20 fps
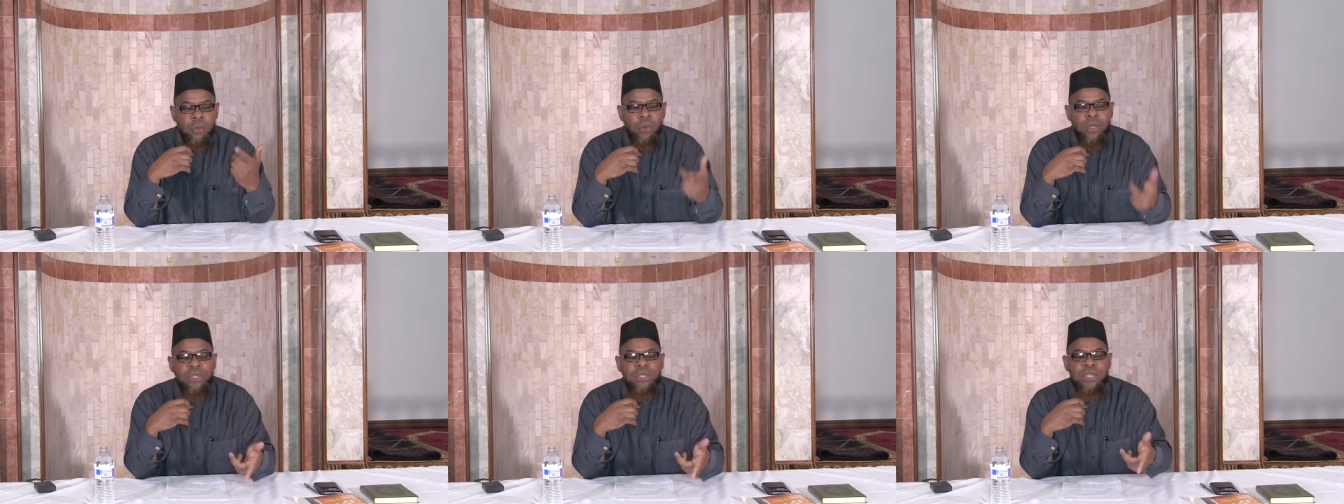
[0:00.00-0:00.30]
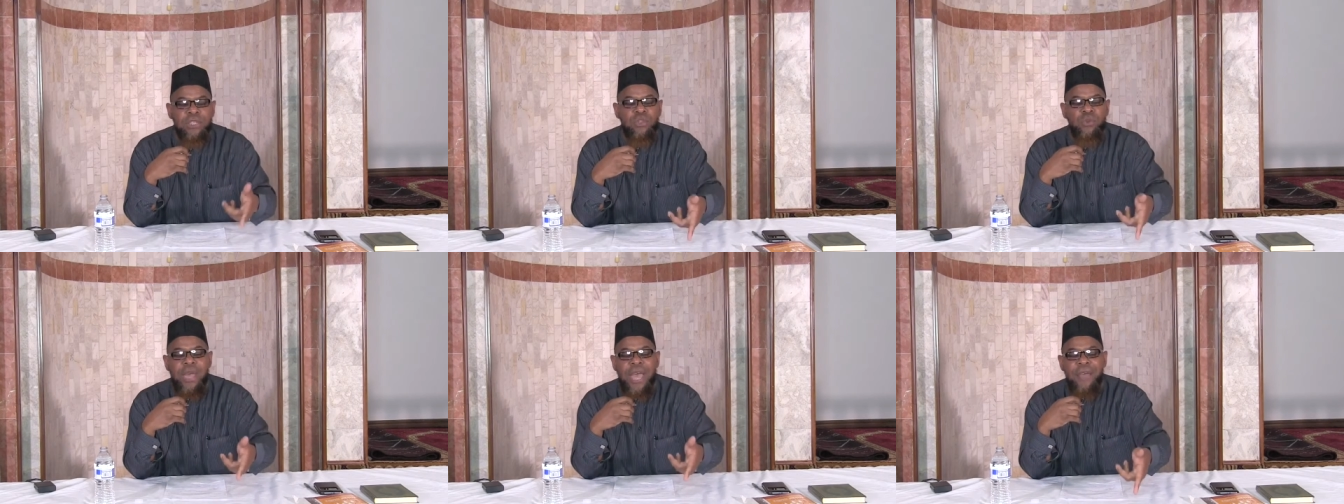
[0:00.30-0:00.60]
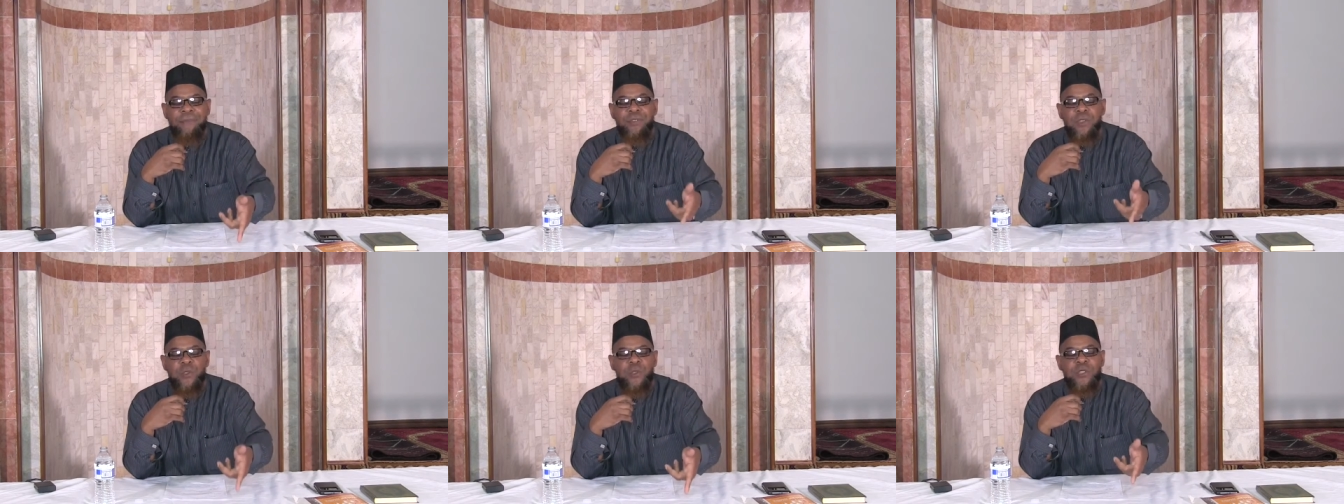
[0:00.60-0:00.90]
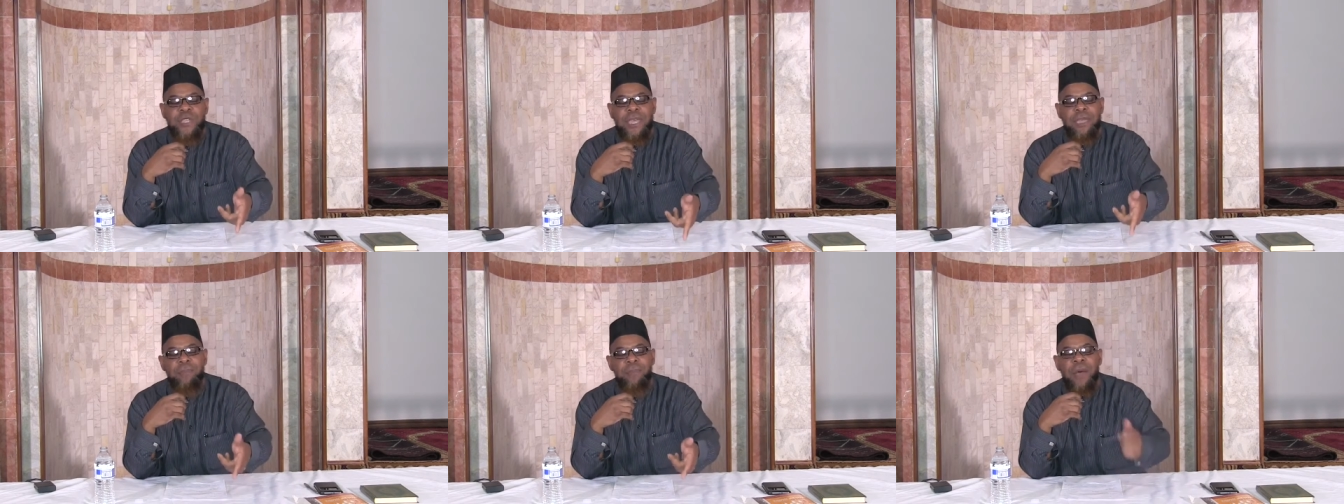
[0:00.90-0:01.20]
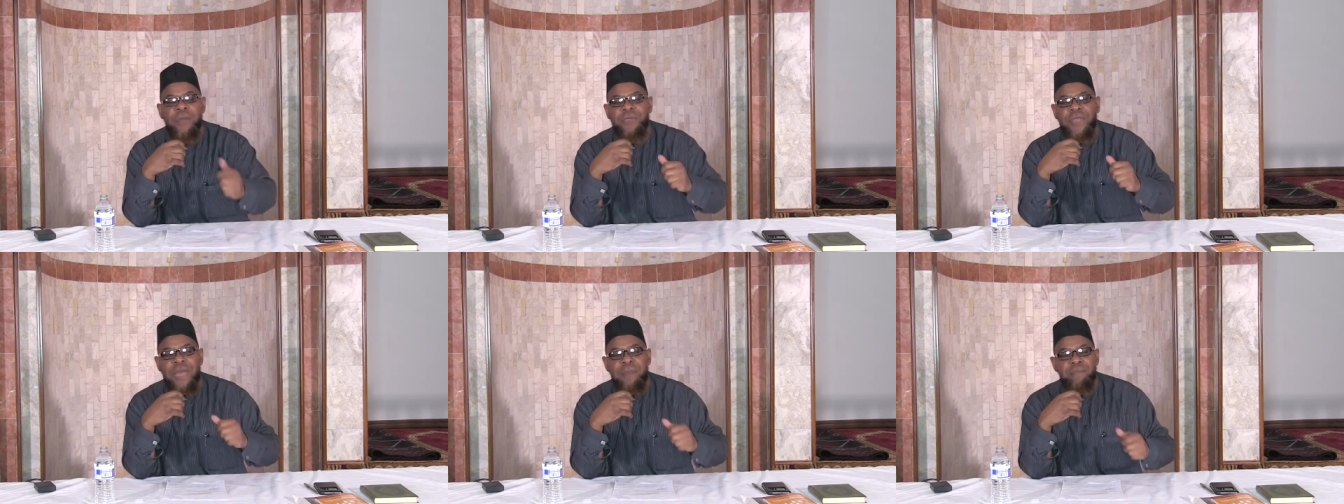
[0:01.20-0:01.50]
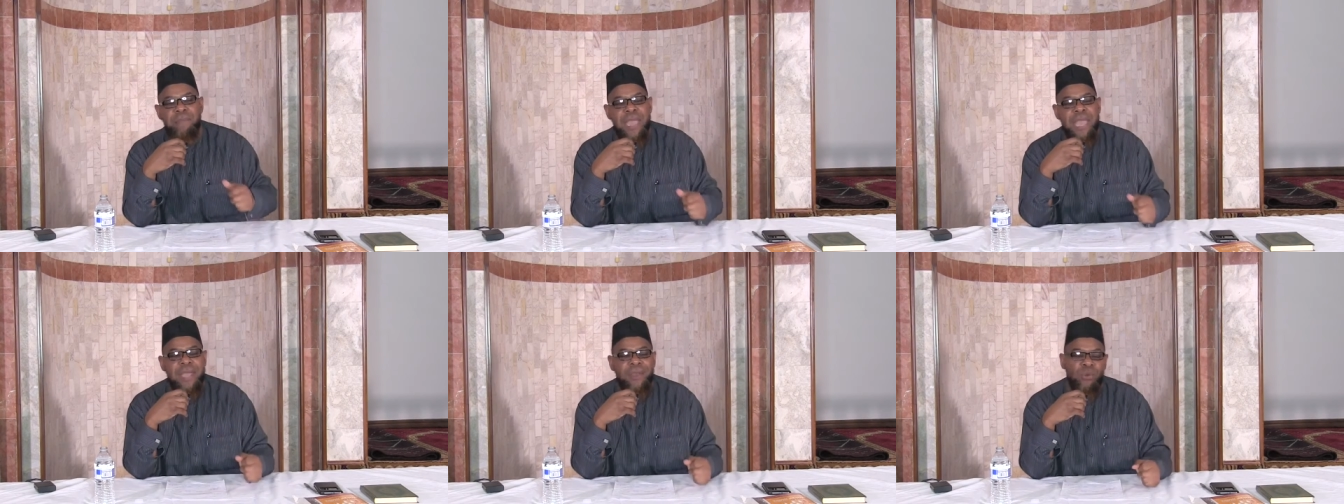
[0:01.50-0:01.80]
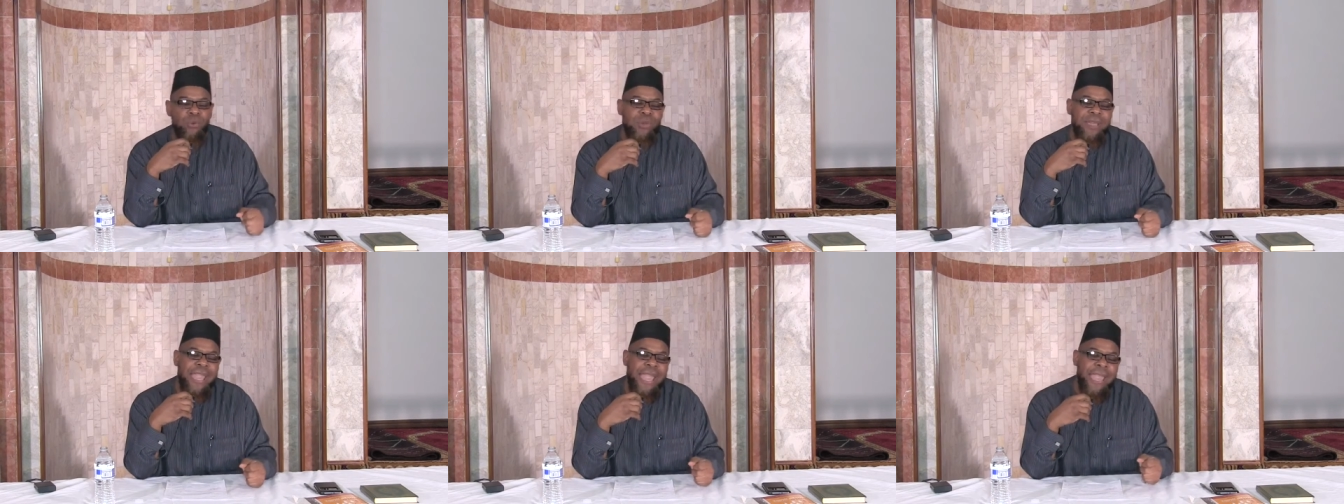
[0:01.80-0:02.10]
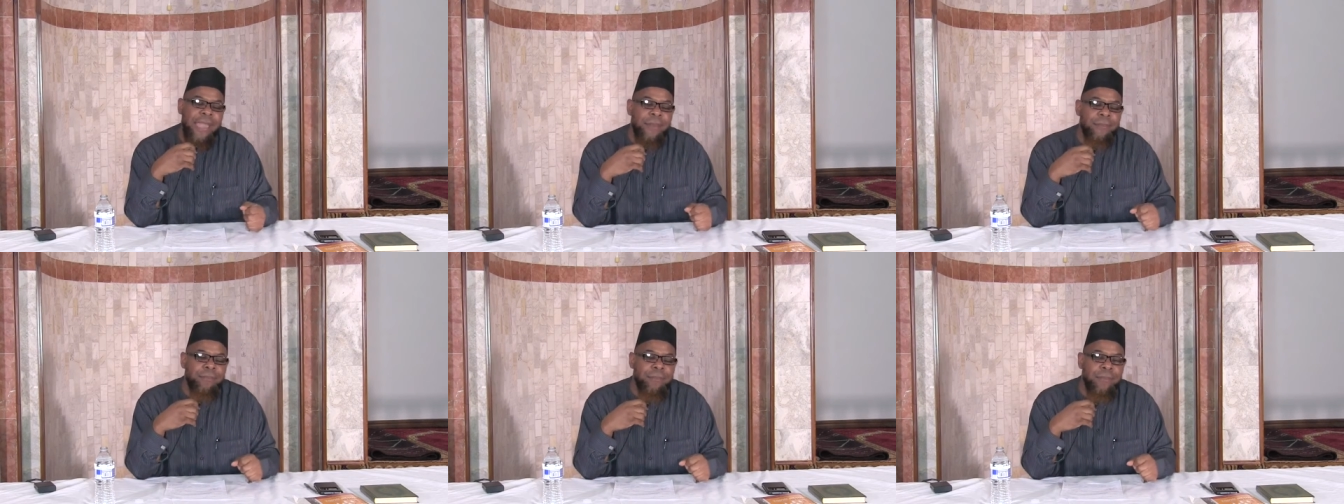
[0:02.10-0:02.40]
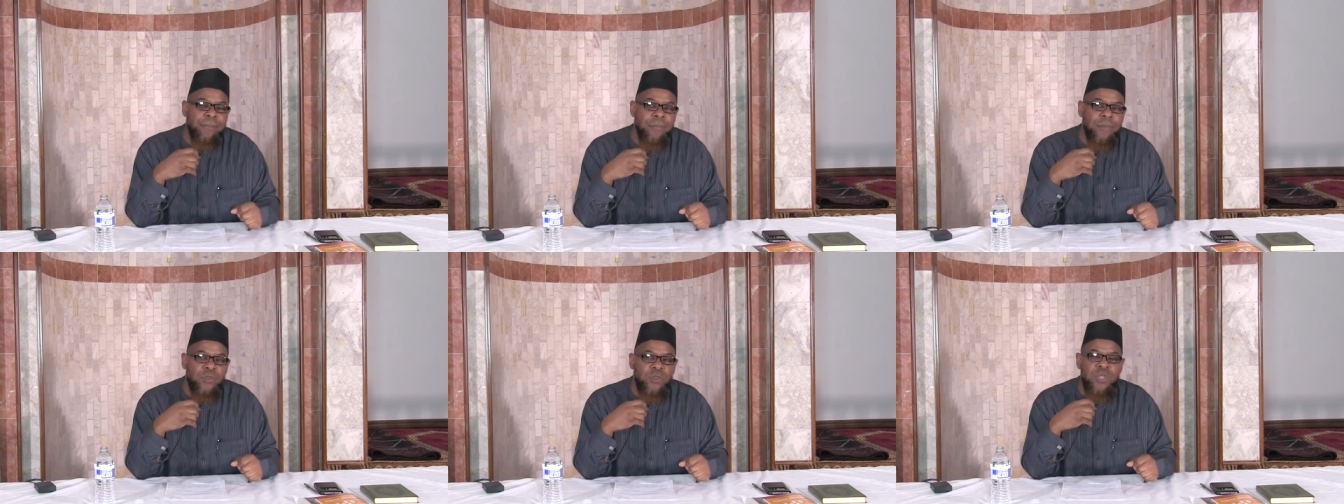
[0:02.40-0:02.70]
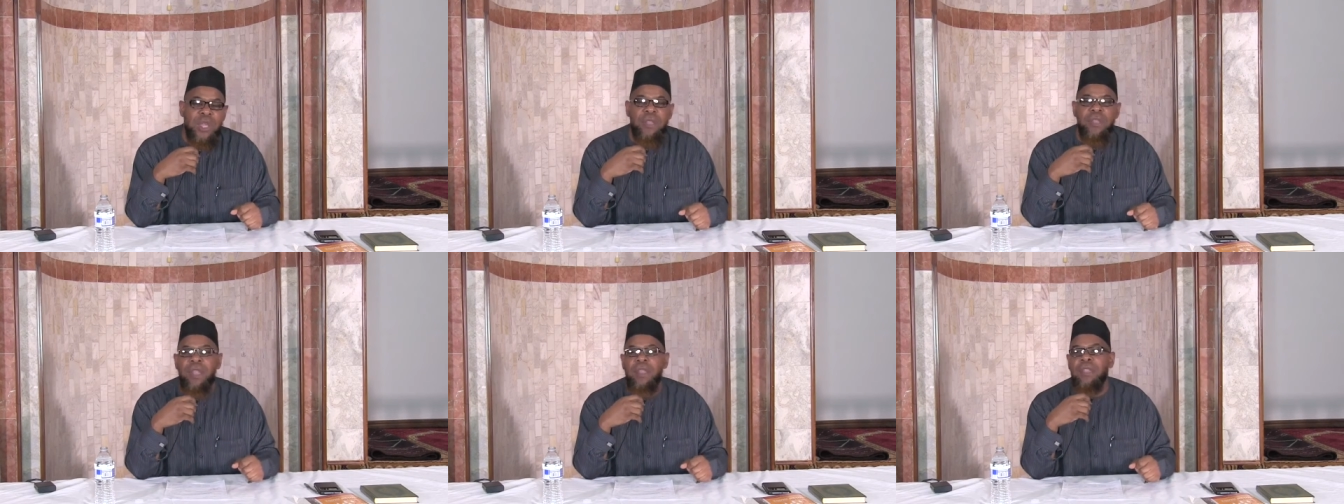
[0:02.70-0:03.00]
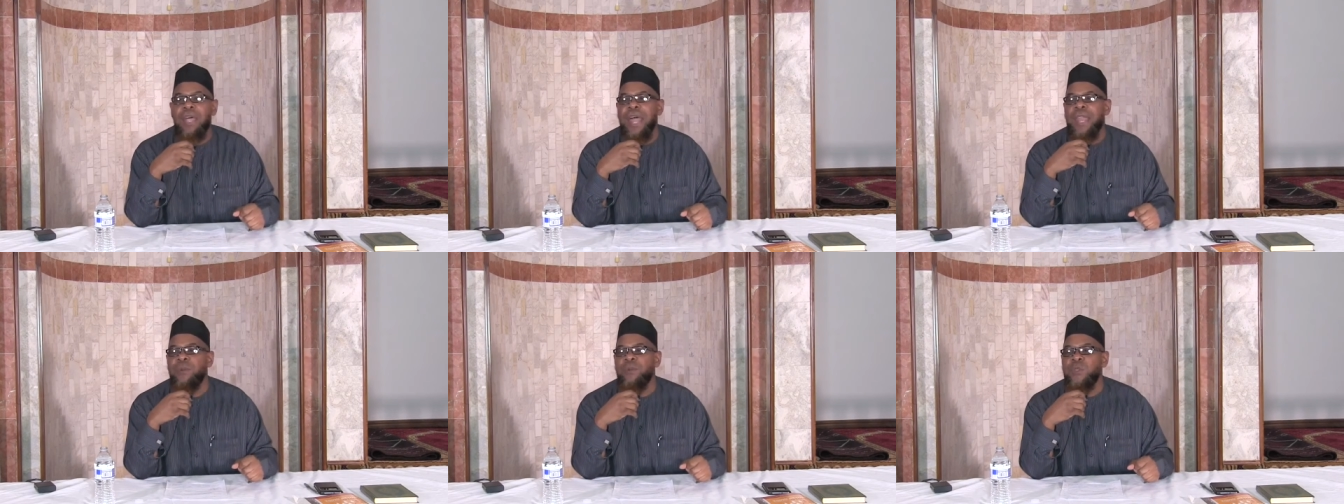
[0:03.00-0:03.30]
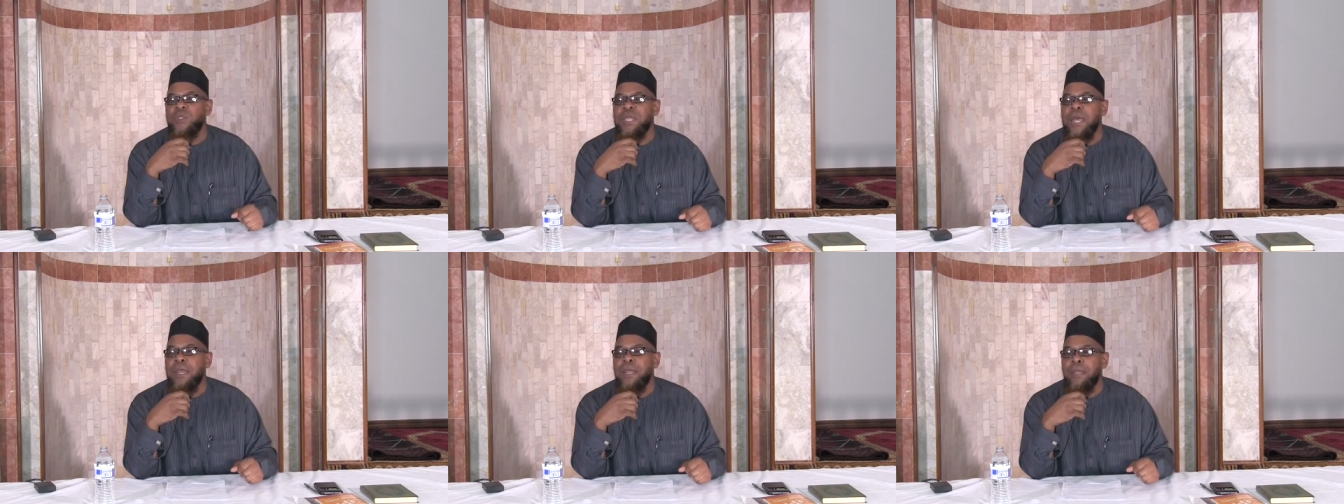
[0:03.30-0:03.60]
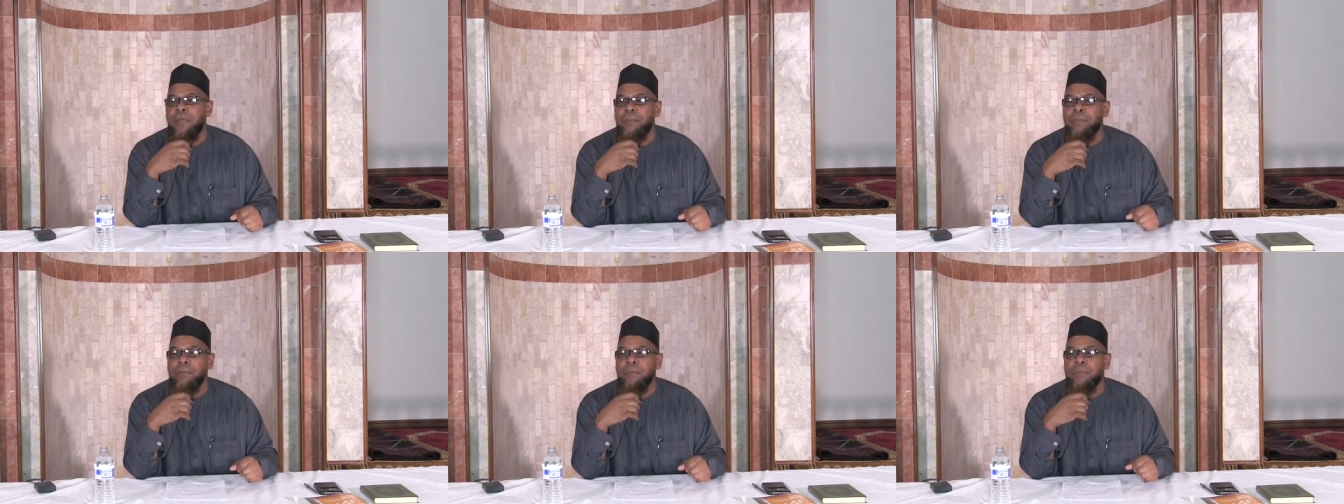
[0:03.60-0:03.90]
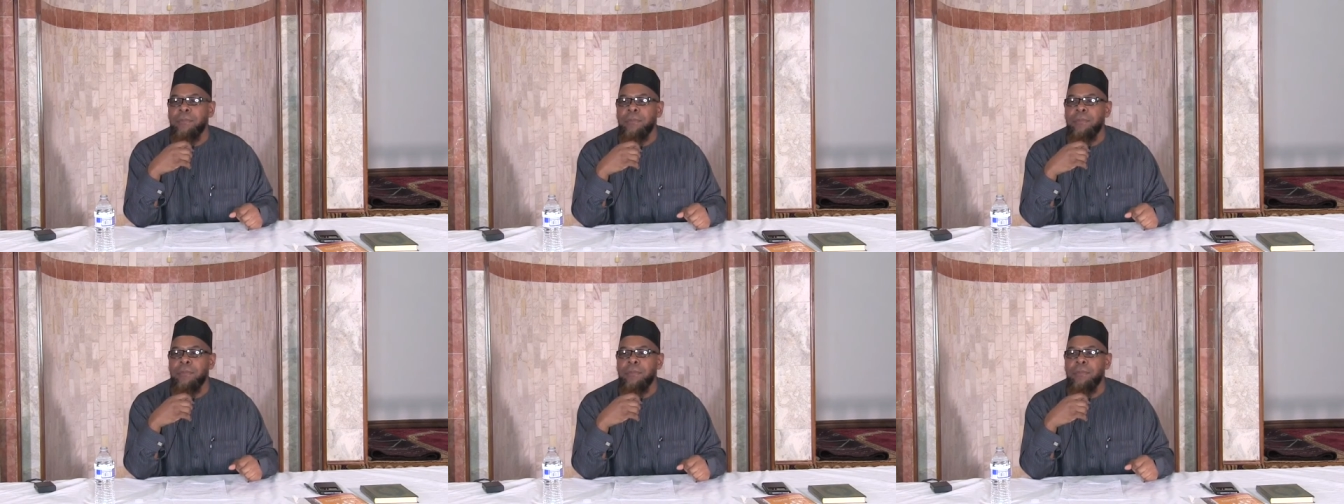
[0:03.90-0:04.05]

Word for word: What did you have to say about that man who came? Sallallahu Alaihi Wasallam.